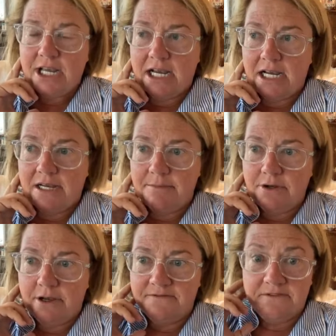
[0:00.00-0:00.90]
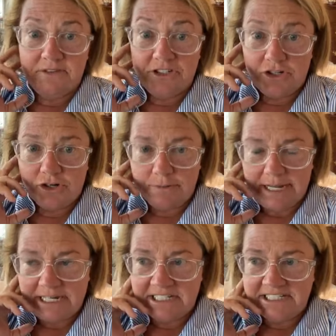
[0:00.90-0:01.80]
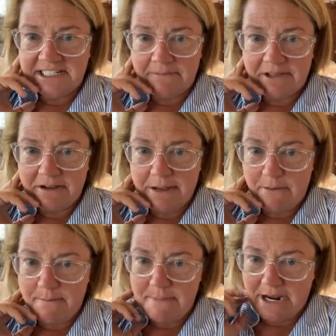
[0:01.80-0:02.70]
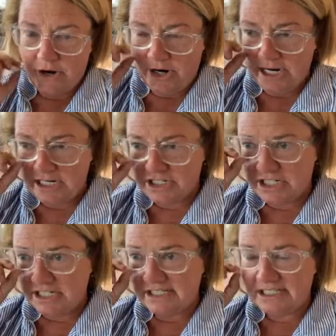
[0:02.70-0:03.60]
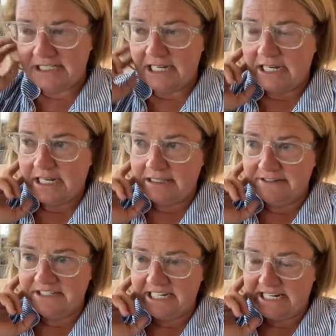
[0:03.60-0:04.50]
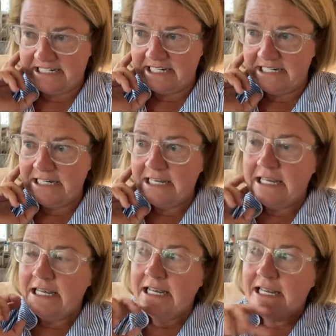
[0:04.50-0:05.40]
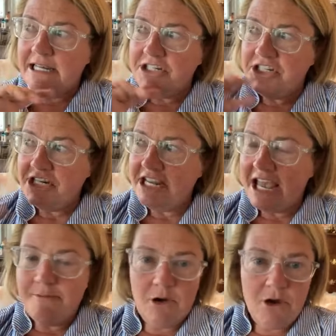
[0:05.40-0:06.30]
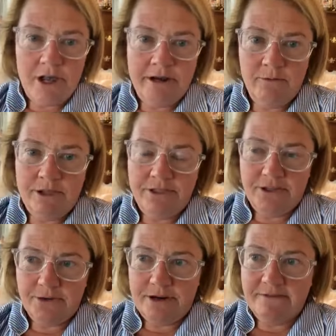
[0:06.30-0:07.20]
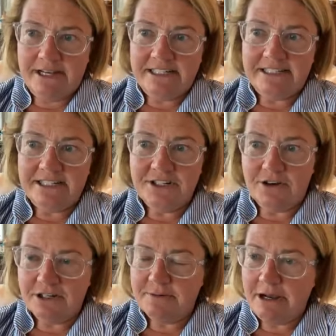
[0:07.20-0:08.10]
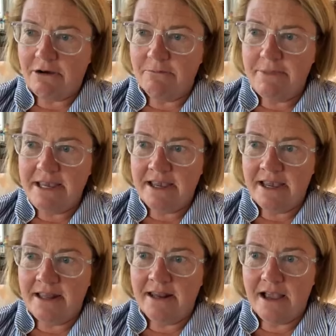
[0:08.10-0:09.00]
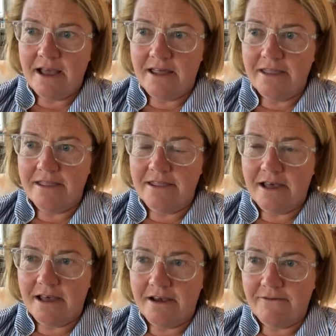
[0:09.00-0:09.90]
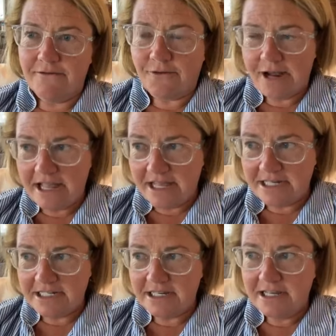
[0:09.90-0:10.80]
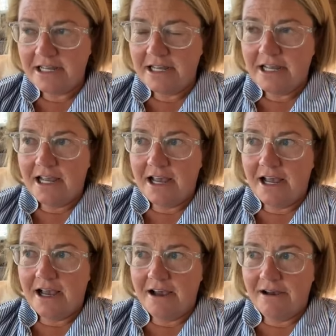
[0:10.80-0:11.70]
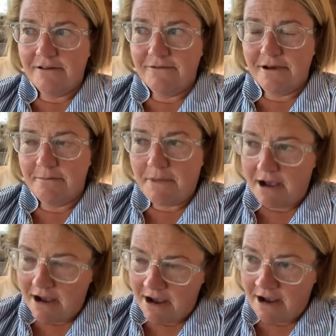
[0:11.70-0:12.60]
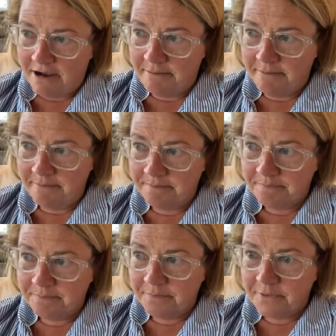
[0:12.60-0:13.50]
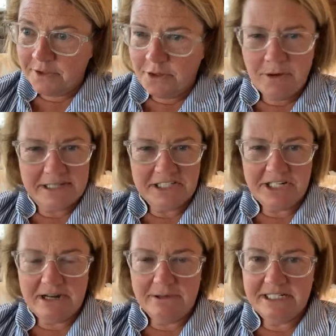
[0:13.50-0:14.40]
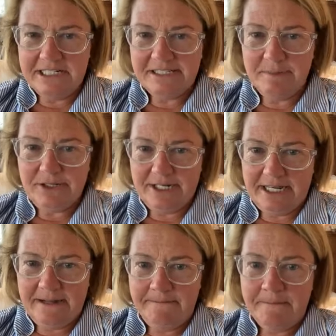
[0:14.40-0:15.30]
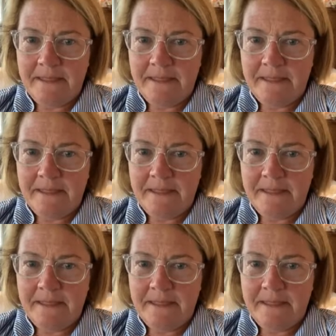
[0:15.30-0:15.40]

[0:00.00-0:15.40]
Her page is something about Mary. She's lives in Edenton. And she came on with the three of us and talked about being the friend of a mom who has a child with a disability.